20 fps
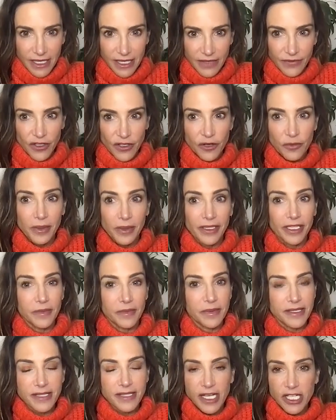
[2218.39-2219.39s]
your ability to be
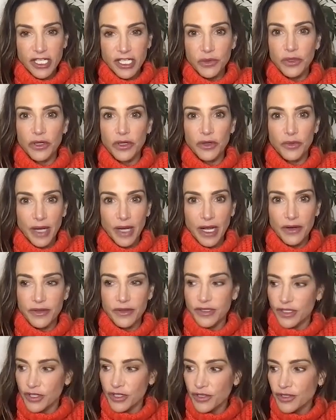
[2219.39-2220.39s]
sexual, aroused,
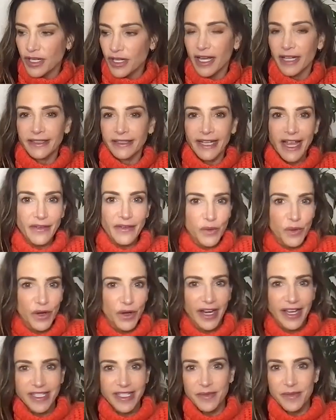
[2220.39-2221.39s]
turned on, have
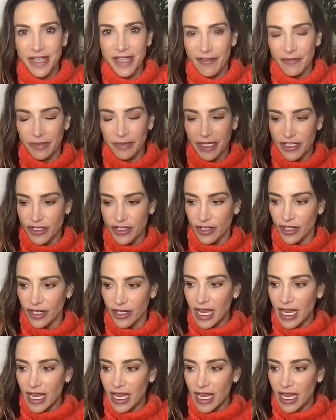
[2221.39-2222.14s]
orgasms, have pleasure.